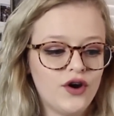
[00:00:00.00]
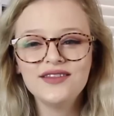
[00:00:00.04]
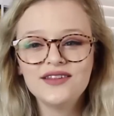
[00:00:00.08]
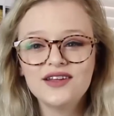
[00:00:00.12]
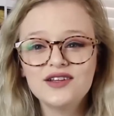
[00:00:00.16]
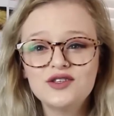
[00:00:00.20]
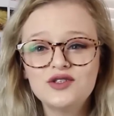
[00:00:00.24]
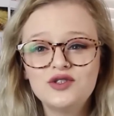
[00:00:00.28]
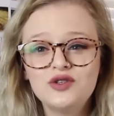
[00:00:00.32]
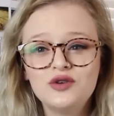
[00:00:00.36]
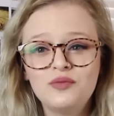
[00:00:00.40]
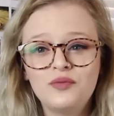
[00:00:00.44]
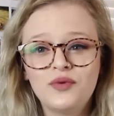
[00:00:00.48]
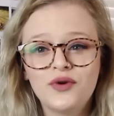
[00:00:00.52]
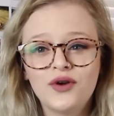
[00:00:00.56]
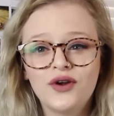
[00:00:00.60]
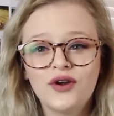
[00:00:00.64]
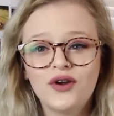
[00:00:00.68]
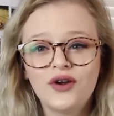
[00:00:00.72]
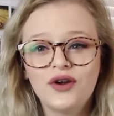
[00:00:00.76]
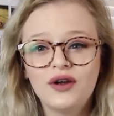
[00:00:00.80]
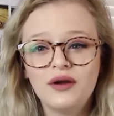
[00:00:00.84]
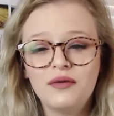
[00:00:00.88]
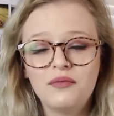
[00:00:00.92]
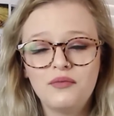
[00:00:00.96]
I think that's
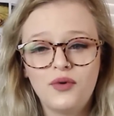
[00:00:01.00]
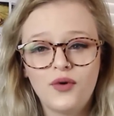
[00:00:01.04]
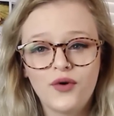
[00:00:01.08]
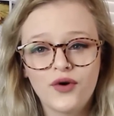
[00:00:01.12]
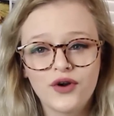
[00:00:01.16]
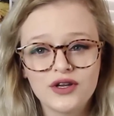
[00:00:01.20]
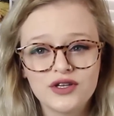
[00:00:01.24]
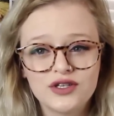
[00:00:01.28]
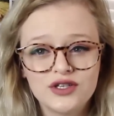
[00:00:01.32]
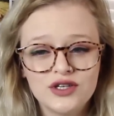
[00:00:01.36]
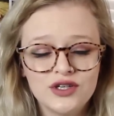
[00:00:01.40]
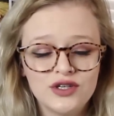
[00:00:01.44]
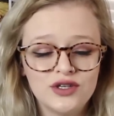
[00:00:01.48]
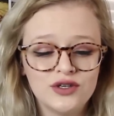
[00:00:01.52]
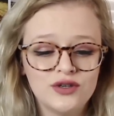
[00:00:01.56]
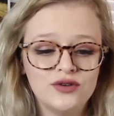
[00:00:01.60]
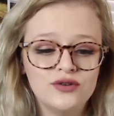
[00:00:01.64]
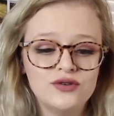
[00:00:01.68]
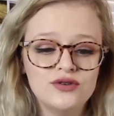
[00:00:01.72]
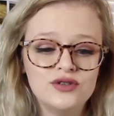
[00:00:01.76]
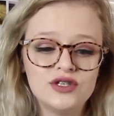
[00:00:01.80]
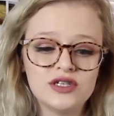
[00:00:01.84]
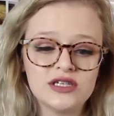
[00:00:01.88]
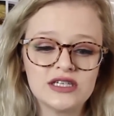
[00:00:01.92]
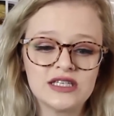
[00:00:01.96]
super important to
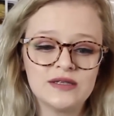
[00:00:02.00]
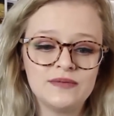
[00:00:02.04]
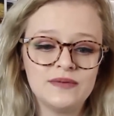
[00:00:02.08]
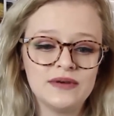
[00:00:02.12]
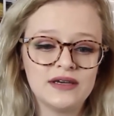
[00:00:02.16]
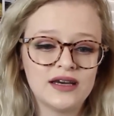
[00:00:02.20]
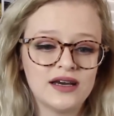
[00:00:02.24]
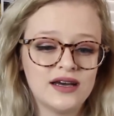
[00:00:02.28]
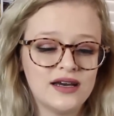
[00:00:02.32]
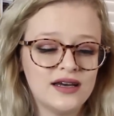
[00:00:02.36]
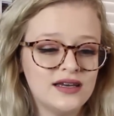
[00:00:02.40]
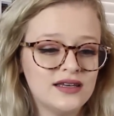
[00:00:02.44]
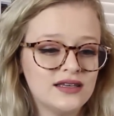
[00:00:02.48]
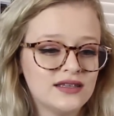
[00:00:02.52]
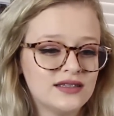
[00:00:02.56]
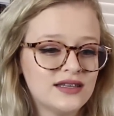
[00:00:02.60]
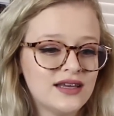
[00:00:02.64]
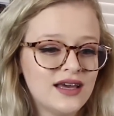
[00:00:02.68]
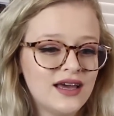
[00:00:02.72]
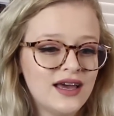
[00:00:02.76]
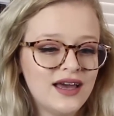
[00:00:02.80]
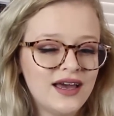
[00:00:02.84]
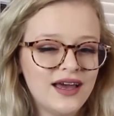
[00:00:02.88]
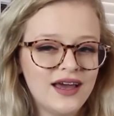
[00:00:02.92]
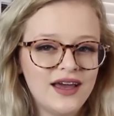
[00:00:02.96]
do just because,
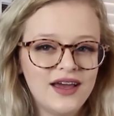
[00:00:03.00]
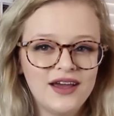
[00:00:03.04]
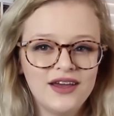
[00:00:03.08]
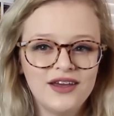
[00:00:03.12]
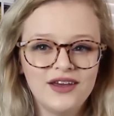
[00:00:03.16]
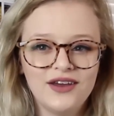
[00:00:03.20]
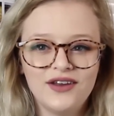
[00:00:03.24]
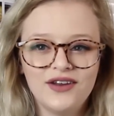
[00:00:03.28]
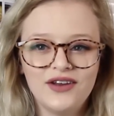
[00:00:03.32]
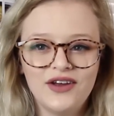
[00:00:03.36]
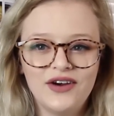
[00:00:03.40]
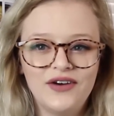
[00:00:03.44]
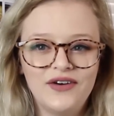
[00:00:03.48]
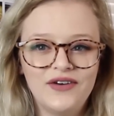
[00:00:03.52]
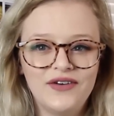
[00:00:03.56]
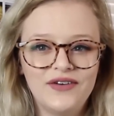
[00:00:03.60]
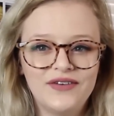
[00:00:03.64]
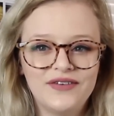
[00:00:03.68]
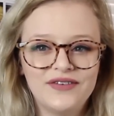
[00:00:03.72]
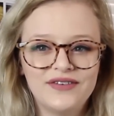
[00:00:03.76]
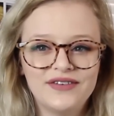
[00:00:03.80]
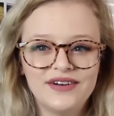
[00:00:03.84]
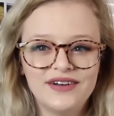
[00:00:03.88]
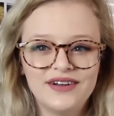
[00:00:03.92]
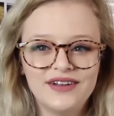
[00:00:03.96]
you
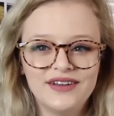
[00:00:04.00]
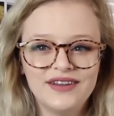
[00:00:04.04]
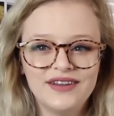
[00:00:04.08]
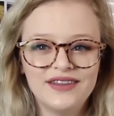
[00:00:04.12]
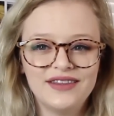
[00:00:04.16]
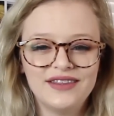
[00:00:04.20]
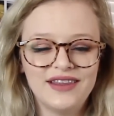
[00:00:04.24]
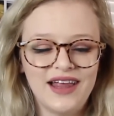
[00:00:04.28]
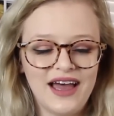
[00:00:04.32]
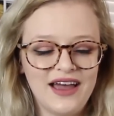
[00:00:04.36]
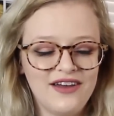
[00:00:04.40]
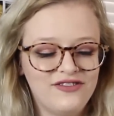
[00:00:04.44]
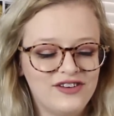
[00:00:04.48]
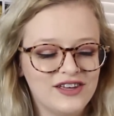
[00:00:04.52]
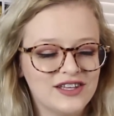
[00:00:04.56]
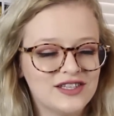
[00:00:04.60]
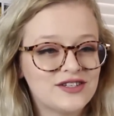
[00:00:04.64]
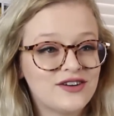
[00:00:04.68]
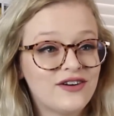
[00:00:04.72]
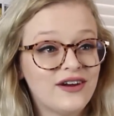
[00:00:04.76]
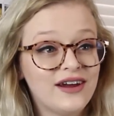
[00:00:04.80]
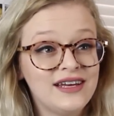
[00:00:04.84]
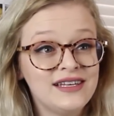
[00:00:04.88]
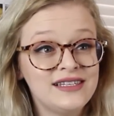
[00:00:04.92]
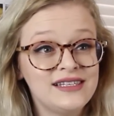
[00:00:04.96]
know, life
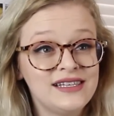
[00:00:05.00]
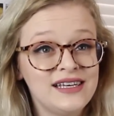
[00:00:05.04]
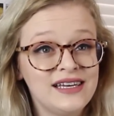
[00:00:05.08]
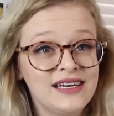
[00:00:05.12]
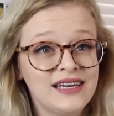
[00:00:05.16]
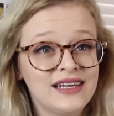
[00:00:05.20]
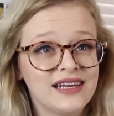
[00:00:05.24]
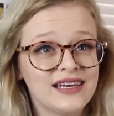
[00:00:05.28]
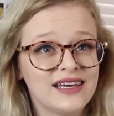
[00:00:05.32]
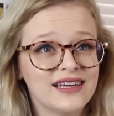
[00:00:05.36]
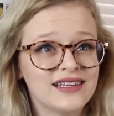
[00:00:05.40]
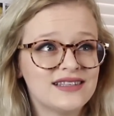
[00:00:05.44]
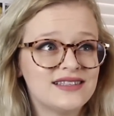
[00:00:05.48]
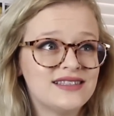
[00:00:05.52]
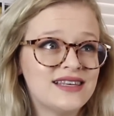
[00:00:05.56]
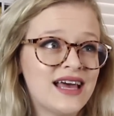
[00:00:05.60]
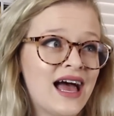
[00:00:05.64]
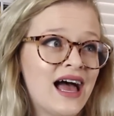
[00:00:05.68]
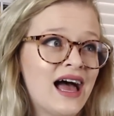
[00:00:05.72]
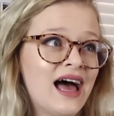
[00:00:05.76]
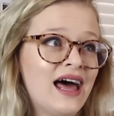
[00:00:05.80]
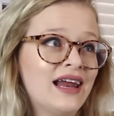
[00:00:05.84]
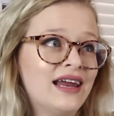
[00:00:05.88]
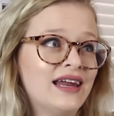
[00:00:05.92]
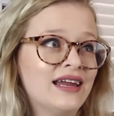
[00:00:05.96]
gets crazy and it gets
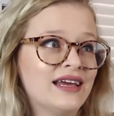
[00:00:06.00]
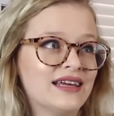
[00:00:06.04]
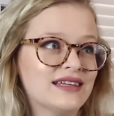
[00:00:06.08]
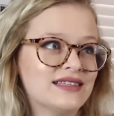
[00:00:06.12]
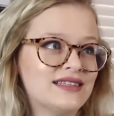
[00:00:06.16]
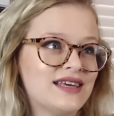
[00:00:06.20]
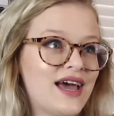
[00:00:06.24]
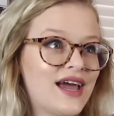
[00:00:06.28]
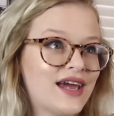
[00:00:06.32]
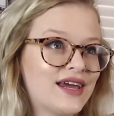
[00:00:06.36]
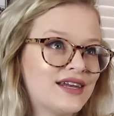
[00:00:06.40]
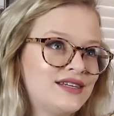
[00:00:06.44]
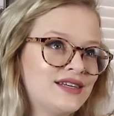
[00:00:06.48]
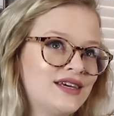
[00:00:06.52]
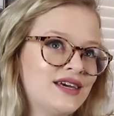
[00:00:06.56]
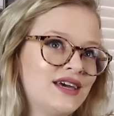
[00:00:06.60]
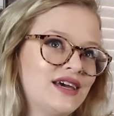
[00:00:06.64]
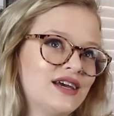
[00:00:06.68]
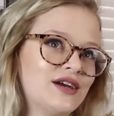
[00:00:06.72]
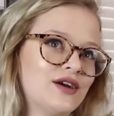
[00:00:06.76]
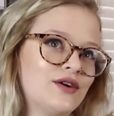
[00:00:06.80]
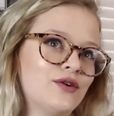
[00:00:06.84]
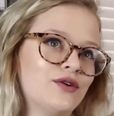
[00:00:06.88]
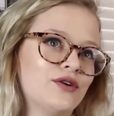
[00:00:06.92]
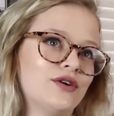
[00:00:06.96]
sad and it gets
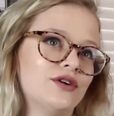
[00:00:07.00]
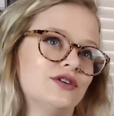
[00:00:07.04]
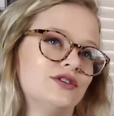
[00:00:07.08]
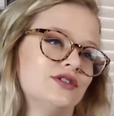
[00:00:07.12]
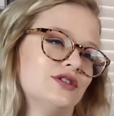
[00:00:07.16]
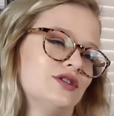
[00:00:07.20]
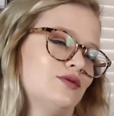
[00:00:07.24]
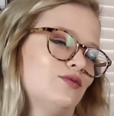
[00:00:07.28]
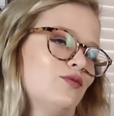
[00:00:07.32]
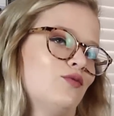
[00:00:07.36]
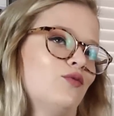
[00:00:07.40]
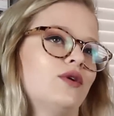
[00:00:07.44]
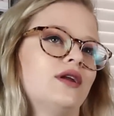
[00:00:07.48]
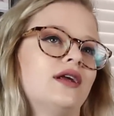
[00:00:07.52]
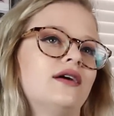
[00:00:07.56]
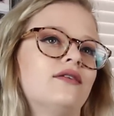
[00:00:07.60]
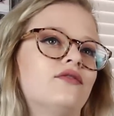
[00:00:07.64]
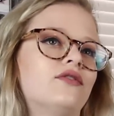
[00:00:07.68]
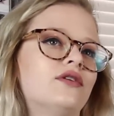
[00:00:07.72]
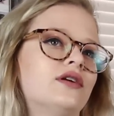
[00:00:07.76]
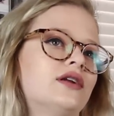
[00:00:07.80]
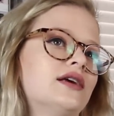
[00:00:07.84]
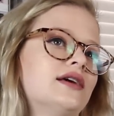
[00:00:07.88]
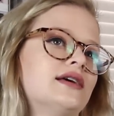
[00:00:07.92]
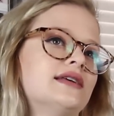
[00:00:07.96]
hectic or just
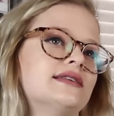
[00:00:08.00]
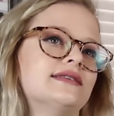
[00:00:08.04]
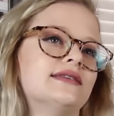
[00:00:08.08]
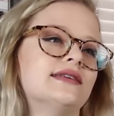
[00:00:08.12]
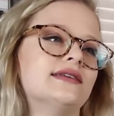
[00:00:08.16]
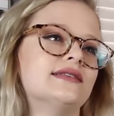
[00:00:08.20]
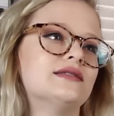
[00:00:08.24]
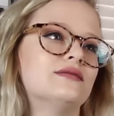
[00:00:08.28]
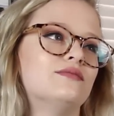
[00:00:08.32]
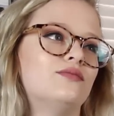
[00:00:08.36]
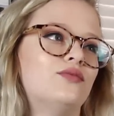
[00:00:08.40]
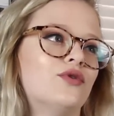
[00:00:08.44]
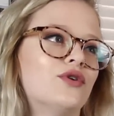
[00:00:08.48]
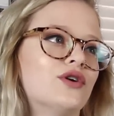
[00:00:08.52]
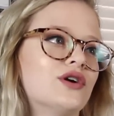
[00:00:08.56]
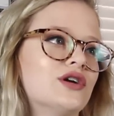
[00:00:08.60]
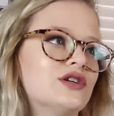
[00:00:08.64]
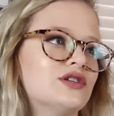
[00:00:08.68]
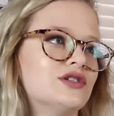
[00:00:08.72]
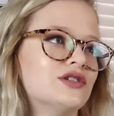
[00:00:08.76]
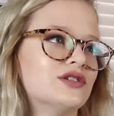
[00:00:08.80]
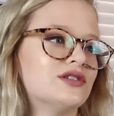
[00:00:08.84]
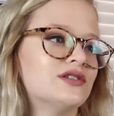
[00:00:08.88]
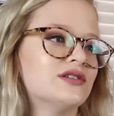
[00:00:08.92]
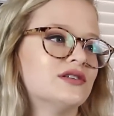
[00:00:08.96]
whatever it is, and it's
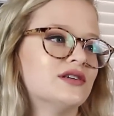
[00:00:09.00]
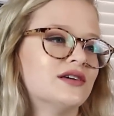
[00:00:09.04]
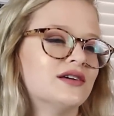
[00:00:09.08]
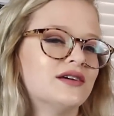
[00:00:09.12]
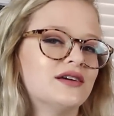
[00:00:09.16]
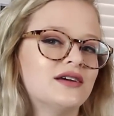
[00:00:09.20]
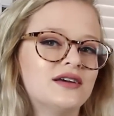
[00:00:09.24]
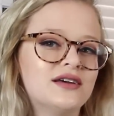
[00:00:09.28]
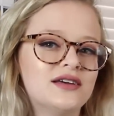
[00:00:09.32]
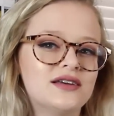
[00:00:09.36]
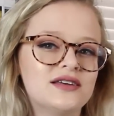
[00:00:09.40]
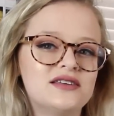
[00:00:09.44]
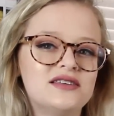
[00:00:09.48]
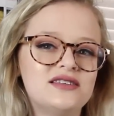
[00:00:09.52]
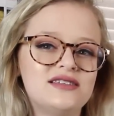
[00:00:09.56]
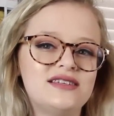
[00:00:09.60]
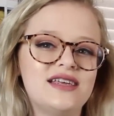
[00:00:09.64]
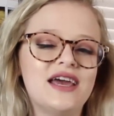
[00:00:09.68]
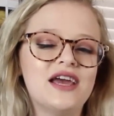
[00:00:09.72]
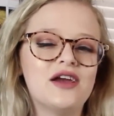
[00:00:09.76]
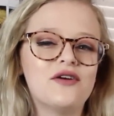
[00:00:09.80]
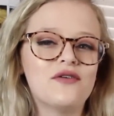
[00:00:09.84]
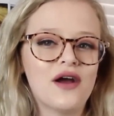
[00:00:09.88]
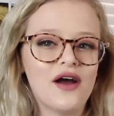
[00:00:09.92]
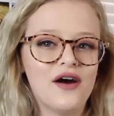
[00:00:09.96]
important just to
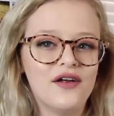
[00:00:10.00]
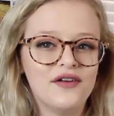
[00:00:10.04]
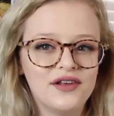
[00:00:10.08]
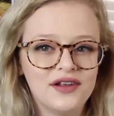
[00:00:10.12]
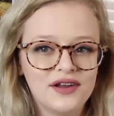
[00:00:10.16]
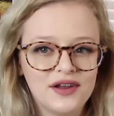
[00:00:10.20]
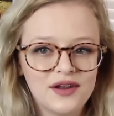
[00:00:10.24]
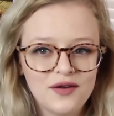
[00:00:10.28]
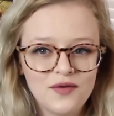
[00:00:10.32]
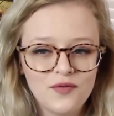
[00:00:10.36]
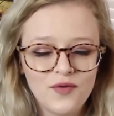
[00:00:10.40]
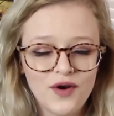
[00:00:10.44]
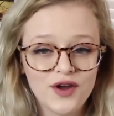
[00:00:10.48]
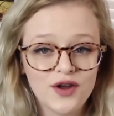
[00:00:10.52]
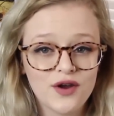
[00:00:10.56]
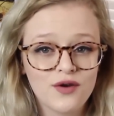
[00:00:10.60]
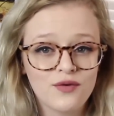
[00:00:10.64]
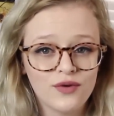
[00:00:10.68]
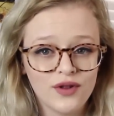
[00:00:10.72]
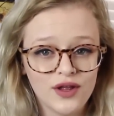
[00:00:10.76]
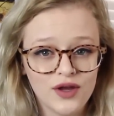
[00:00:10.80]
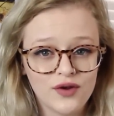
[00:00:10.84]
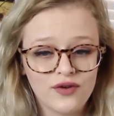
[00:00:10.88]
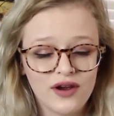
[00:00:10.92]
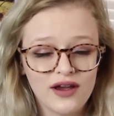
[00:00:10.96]
stay grounded in what
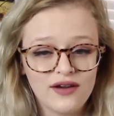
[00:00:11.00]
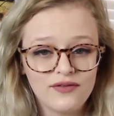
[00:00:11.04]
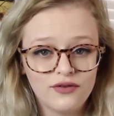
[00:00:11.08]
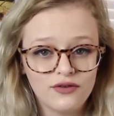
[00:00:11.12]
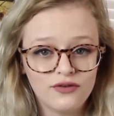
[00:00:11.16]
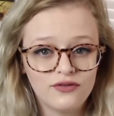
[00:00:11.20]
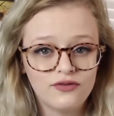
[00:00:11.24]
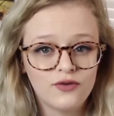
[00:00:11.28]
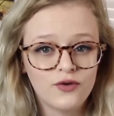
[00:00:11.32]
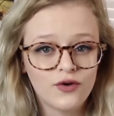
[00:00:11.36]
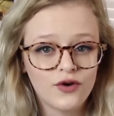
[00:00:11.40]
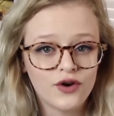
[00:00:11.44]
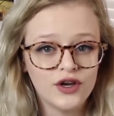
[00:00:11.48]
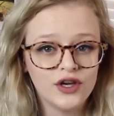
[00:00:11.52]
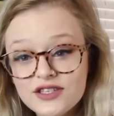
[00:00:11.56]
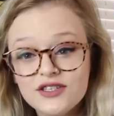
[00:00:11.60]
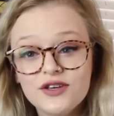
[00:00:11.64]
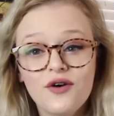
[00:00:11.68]
you're really grateful for.